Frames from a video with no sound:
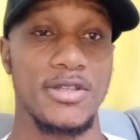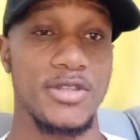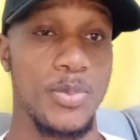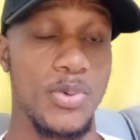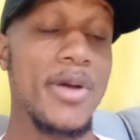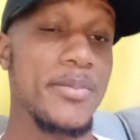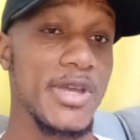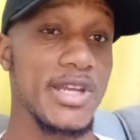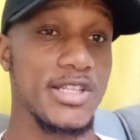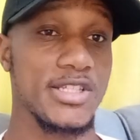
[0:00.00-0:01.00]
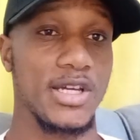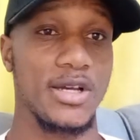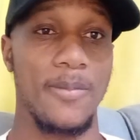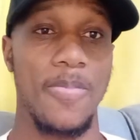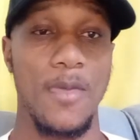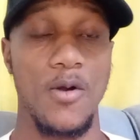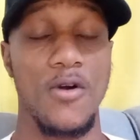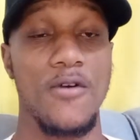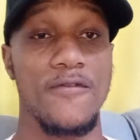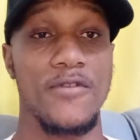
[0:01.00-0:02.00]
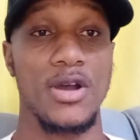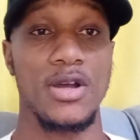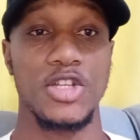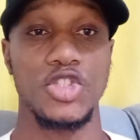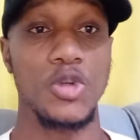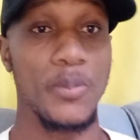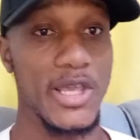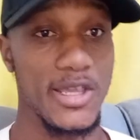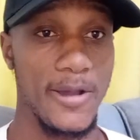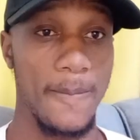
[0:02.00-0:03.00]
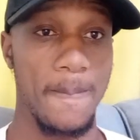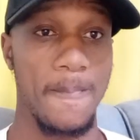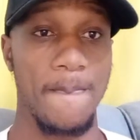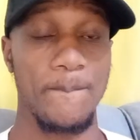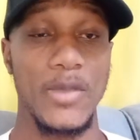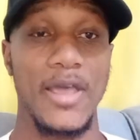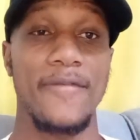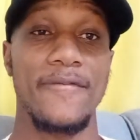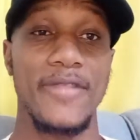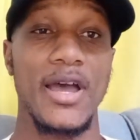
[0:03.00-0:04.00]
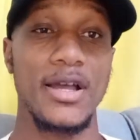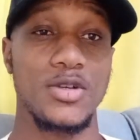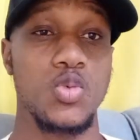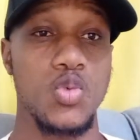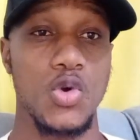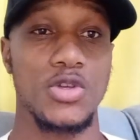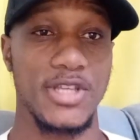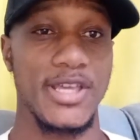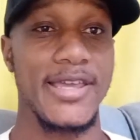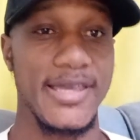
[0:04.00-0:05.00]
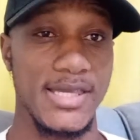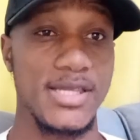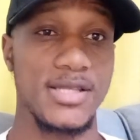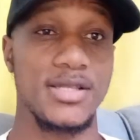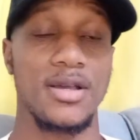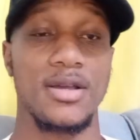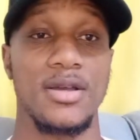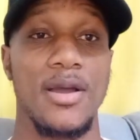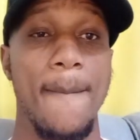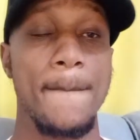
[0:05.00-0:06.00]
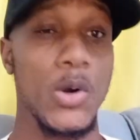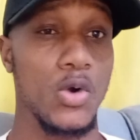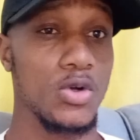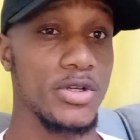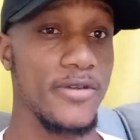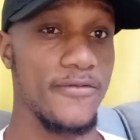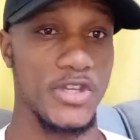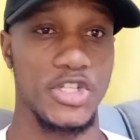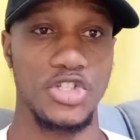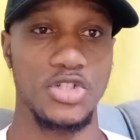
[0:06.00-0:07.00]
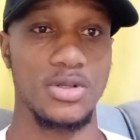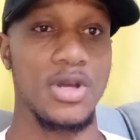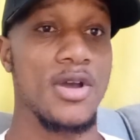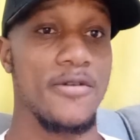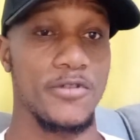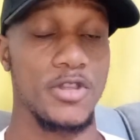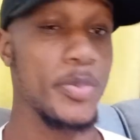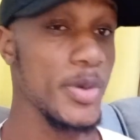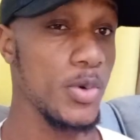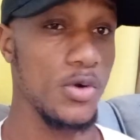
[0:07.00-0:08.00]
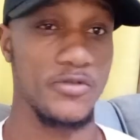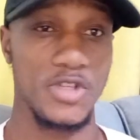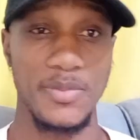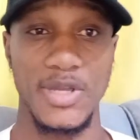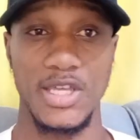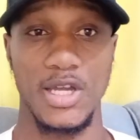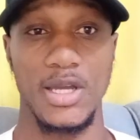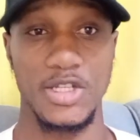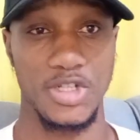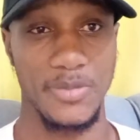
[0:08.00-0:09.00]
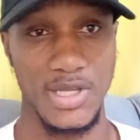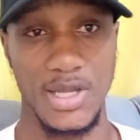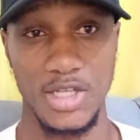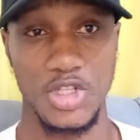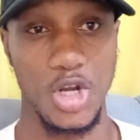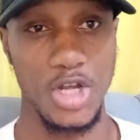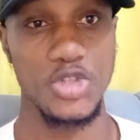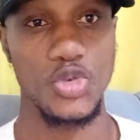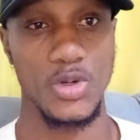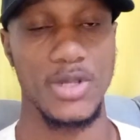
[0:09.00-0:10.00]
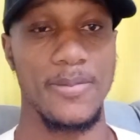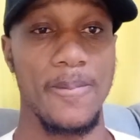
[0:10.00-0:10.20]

the Prime Minister of Jamaica, and that was his bold vision for the people of Jamaica and Jamaica as a country.